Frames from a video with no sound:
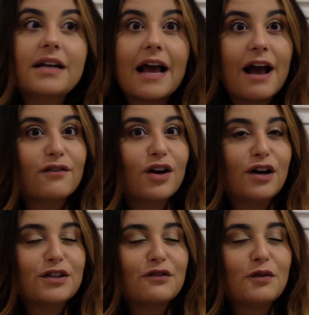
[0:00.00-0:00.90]
I haven't
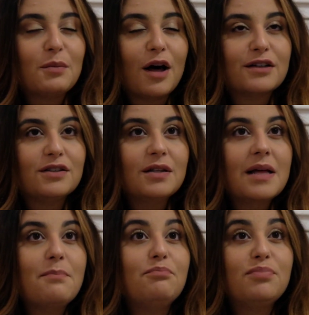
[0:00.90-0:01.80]
gotten the full bottle,
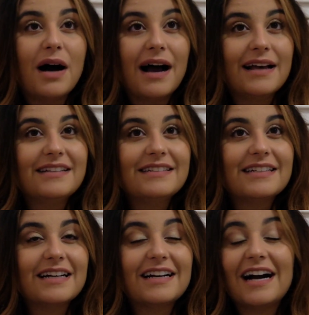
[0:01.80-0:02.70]
but
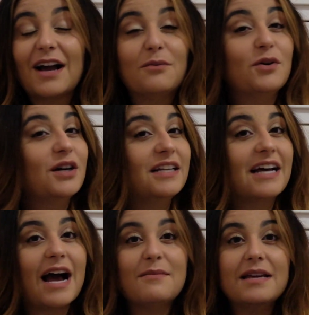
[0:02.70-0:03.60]

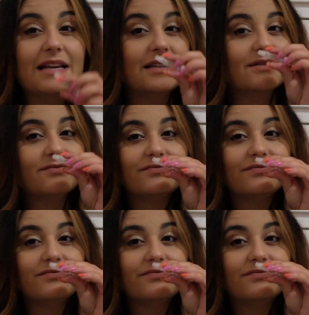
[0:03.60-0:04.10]
I mean,